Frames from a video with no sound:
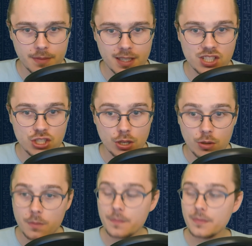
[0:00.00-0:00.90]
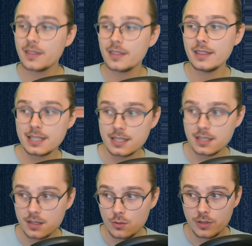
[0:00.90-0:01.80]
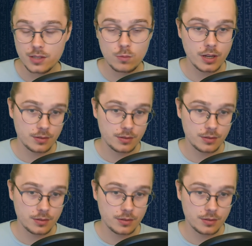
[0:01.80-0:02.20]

So this is the reason we